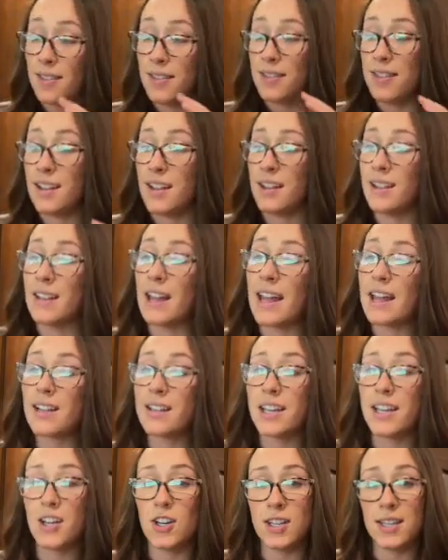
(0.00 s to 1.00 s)
the
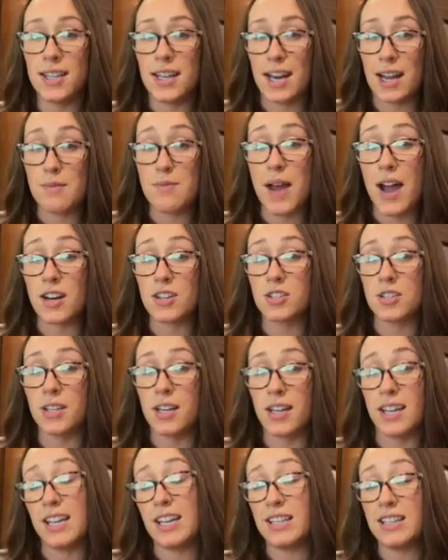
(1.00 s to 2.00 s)
likelihood that I'm actually
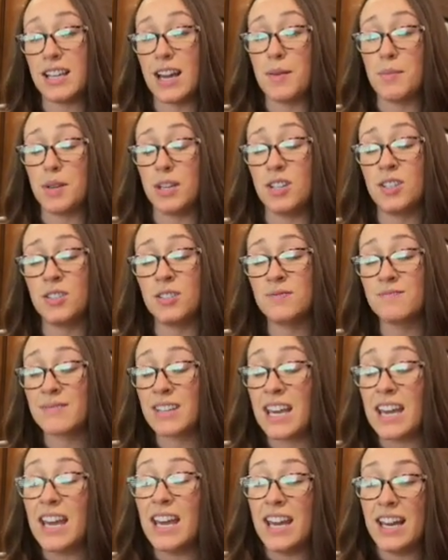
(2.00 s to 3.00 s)
gonna eat that meal
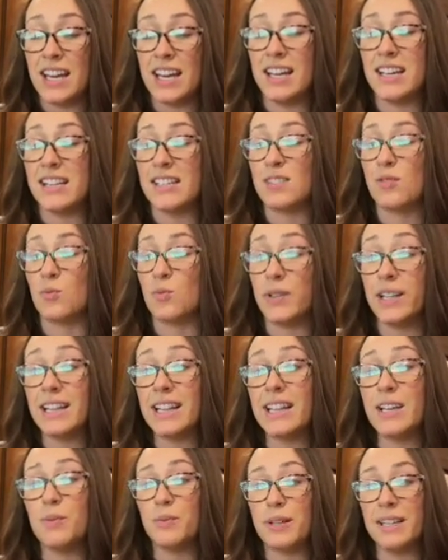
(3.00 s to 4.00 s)
is
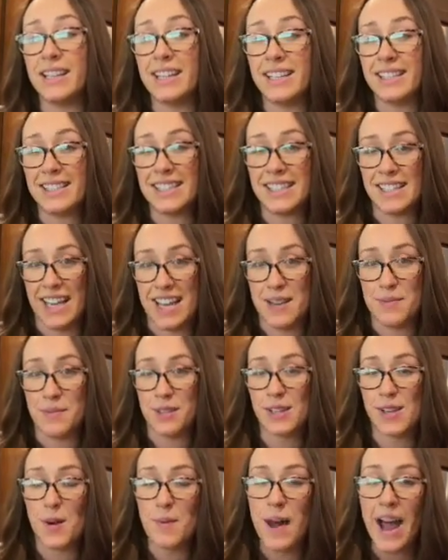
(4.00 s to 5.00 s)
really, really slim.
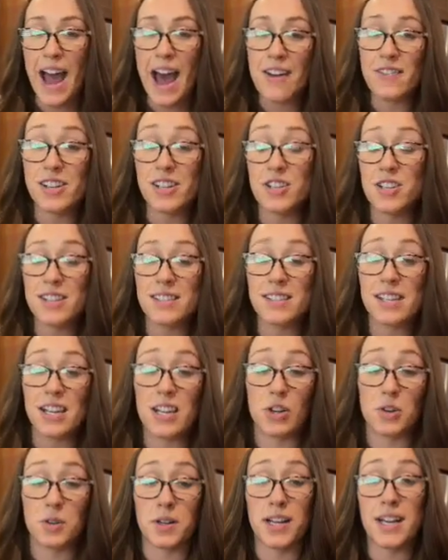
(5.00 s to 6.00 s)
So by having just
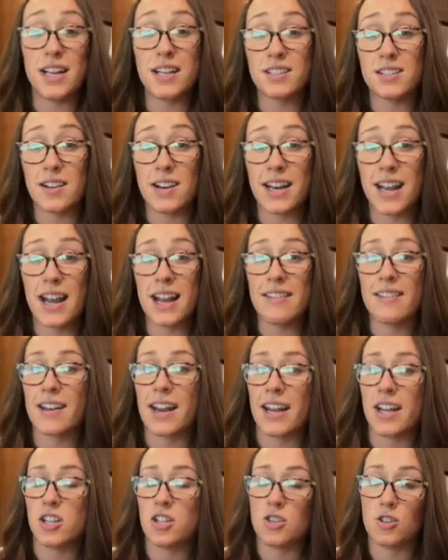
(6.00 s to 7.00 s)
ingredients on hand that
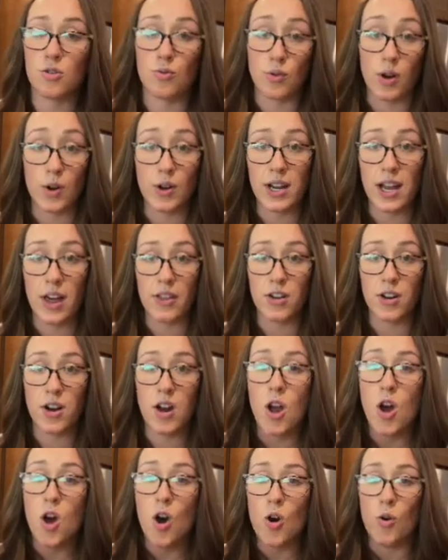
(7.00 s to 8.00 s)
I can just throw together
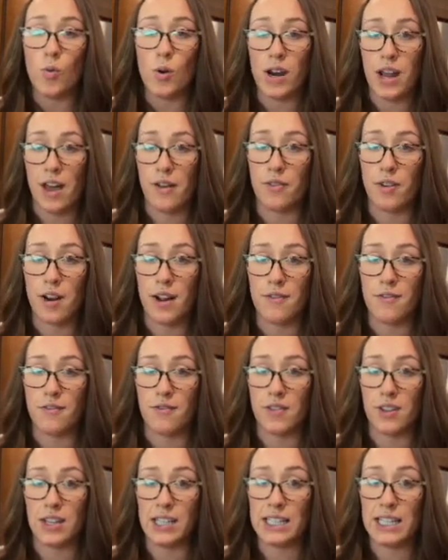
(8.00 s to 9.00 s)
whatever I'm
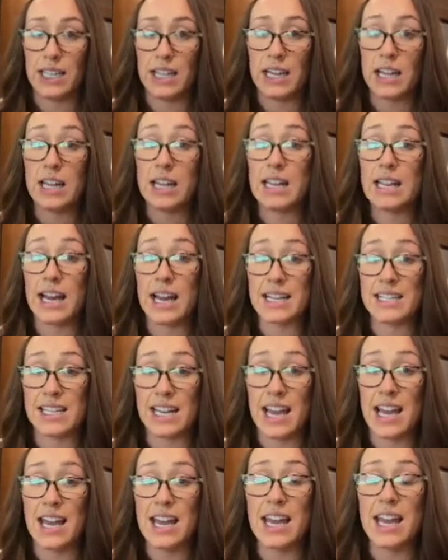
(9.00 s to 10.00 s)
feeling that
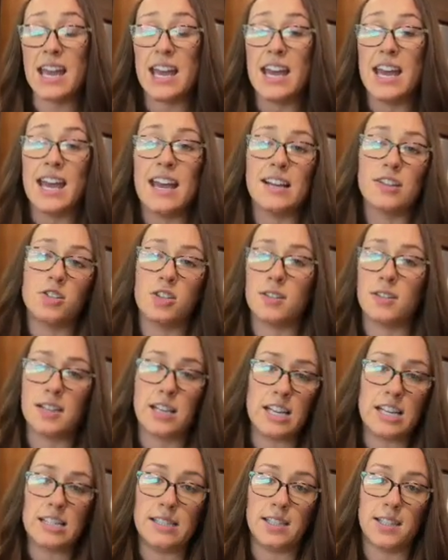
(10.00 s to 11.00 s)
day is just the
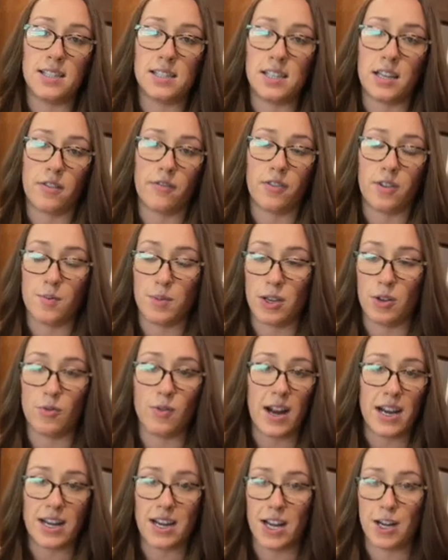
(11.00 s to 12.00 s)
easiest thing for me
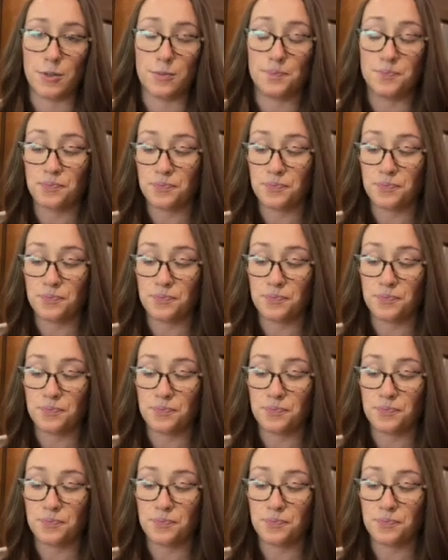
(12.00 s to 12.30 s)
right now.